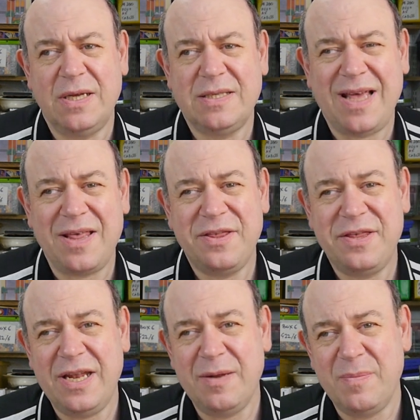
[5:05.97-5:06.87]
It's that
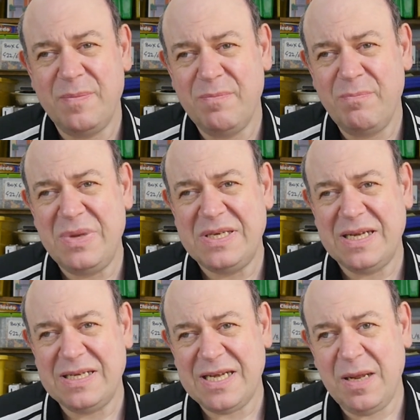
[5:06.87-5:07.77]
thin
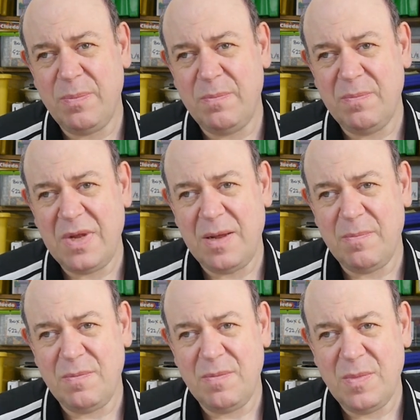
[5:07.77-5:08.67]
biscuit type
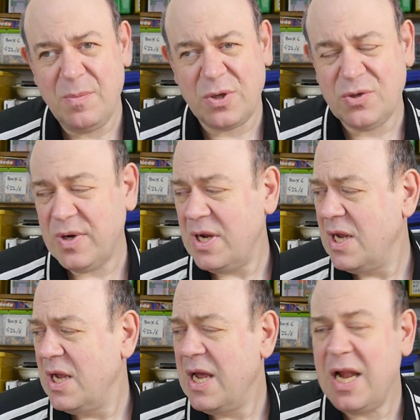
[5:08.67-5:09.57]
um, pottery.
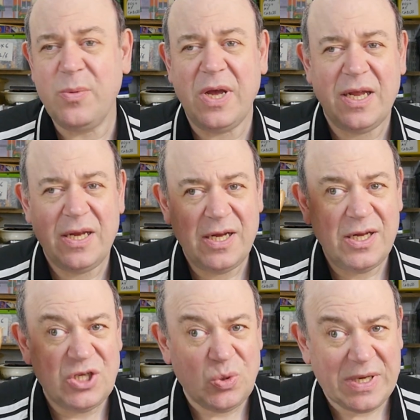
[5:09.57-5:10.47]
Anyway,
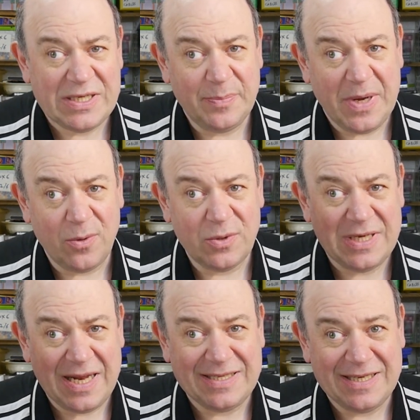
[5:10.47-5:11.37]
twenty
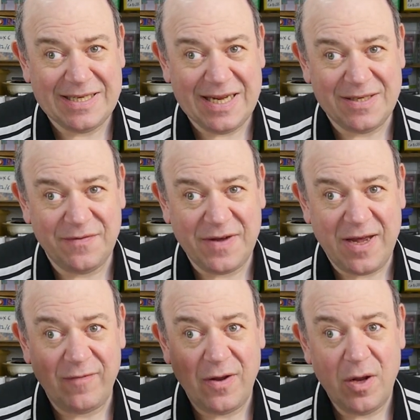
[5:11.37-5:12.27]
pounds, nineteen
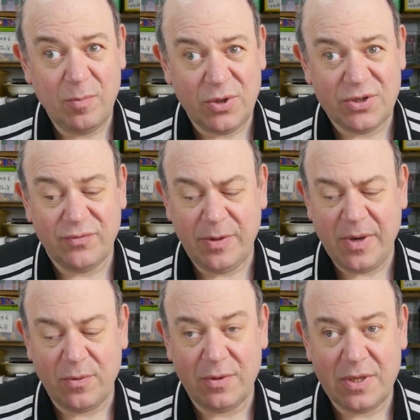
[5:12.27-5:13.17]
ninety-five plus three
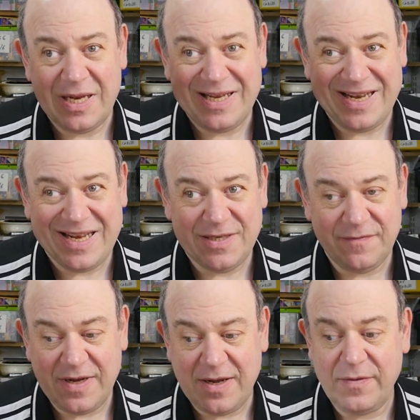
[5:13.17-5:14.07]
pounds
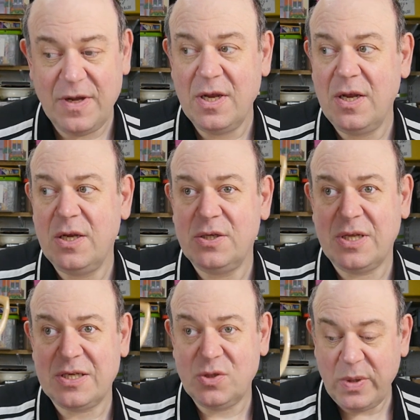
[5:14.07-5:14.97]
ninety-five,
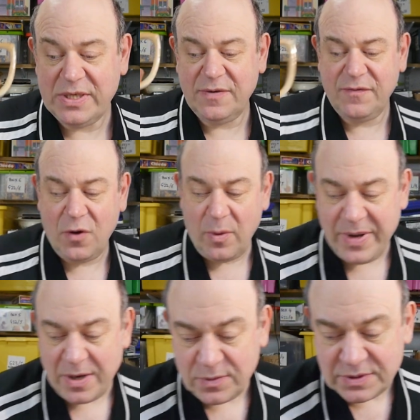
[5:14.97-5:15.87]
so that's twenty-four
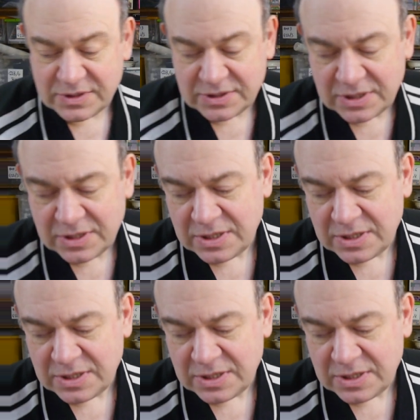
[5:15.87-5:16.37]
pounds.